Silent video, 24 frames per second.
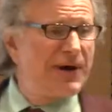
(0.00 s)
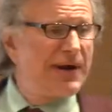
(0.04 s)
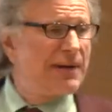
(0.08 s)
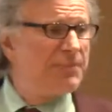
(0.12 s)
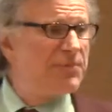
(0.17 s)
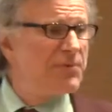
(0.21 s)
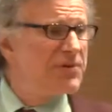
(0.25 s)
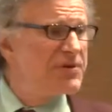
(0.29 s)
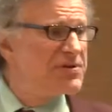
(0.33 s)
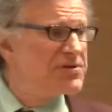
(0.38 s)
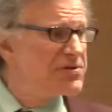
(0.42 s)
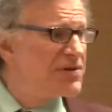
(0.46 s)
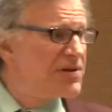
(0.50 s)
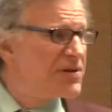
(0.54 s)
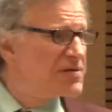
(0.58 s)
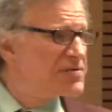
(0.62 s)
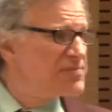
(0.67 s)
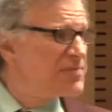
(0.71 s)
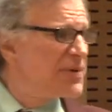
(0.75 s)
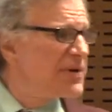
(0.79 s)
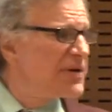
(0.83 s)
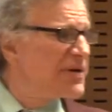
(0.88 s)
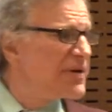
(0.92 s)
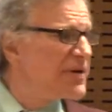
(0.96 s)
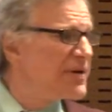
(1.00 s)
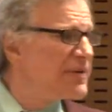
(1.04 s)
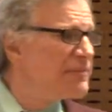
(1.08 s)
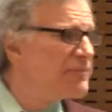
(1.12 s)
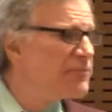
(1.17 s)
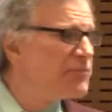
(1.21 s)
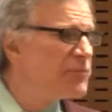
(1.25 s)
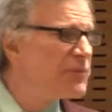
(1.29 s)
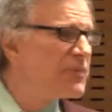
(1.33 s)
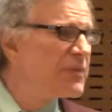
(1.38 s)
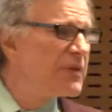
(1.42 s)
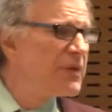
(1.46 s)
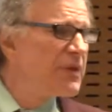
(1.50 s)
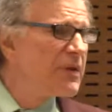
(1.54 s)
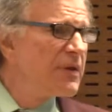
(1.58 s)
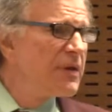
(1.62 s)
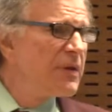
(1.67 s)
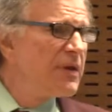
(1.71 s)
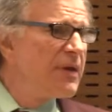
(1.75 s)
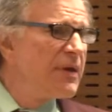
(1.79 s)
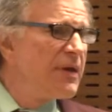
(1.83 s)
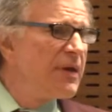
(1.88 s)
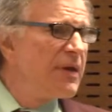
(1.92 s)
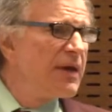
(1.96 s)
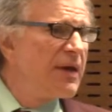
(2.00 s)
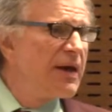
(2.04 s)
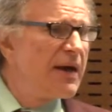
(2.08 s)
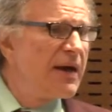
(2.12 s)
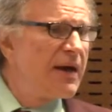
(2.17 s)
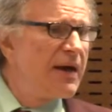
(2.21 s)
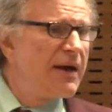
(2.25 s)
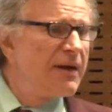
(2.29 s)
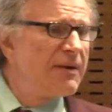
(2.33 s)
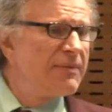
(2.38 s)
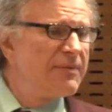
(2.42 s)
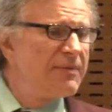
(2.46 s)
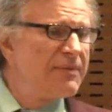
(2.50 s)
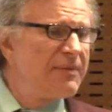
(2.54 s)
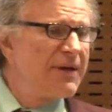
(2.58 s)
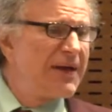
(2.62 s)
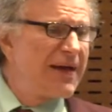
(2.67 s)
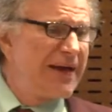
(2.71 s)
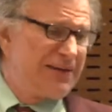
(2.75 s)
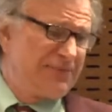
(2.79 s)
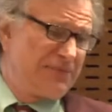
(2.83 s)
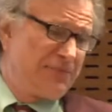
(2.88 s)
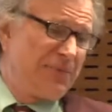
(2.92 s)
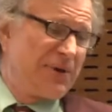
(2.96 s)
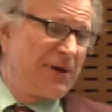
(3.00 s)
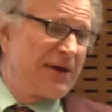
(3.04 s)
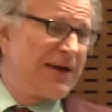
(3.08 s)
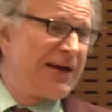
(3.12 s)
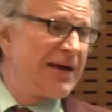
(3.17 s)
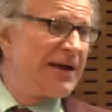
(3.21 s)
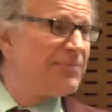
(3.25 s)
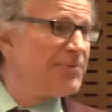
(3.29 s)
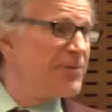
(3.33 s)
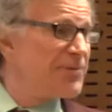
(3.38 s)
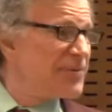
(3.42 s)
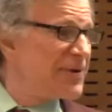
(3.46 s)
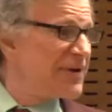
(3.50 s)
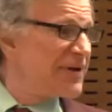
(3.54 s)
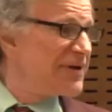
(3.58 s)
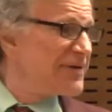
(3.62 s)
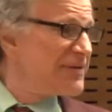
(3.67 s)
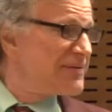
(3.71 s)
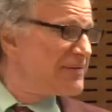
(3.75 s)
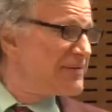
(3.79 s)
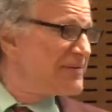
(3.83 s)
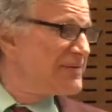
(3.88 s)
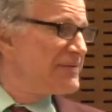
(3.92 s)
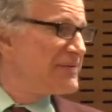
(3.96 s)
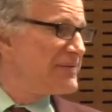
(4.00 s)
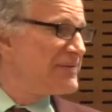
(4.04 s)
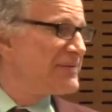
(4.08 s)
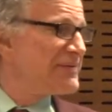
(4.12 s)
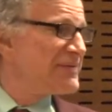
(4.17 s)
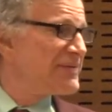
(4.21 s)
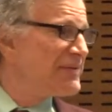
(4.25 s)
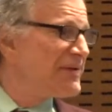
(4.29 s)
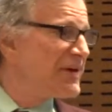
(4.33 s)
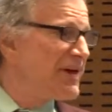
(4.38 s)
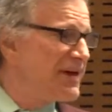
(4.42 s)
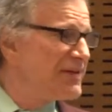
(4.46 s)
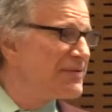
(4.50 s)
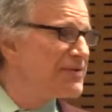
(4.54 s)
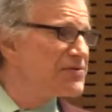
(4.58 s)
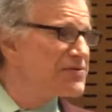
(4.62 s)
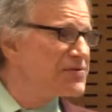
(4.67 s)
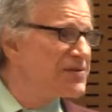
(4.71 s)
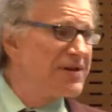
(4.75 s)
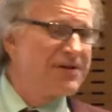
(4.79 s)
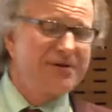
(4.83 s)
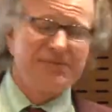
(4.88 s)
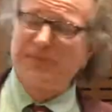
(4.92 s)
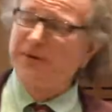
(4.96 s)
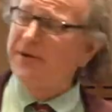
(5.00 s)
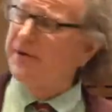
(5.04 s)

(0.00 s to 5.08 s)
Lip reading: Apple, he's lost money. I haven't bought Apple, but I lose a lot of